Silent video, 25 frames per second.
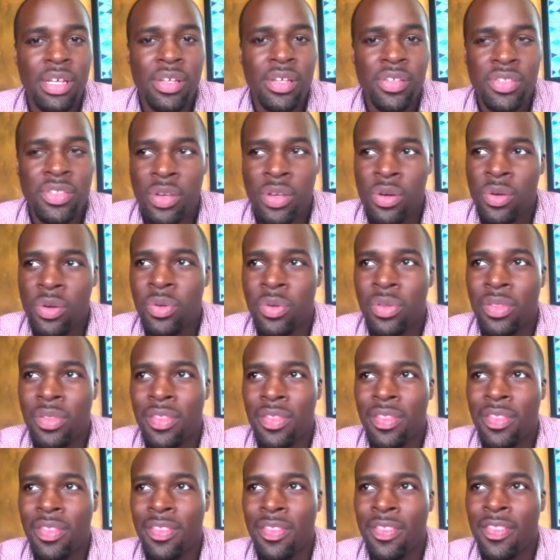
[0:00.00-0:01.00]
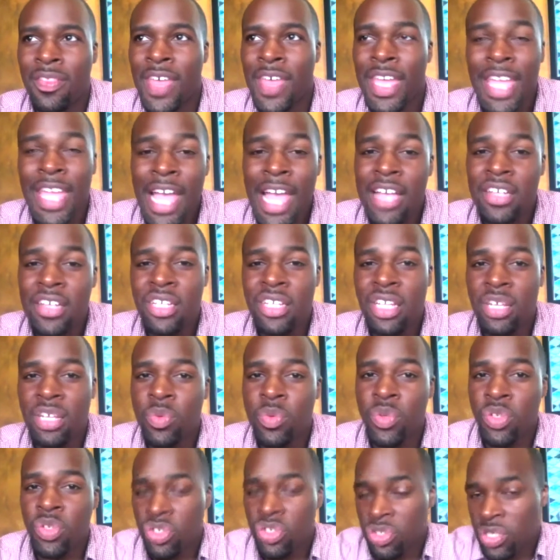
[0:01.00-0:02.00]
So they actually
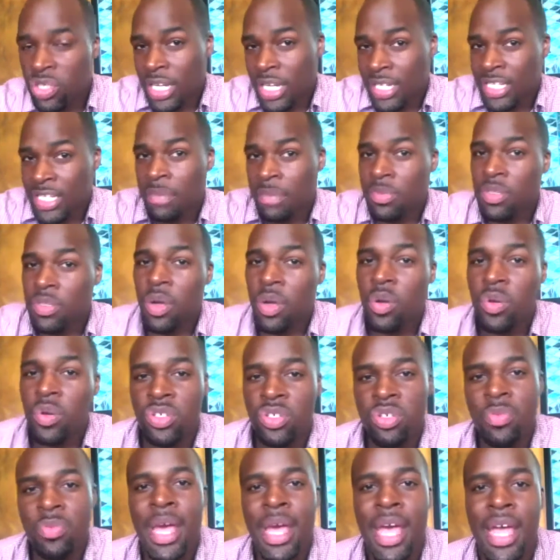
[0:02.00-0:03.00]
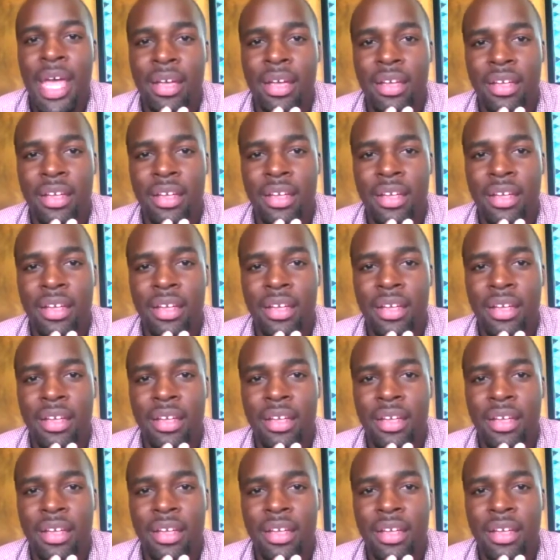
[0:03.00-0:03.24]
will attempt to hold you back.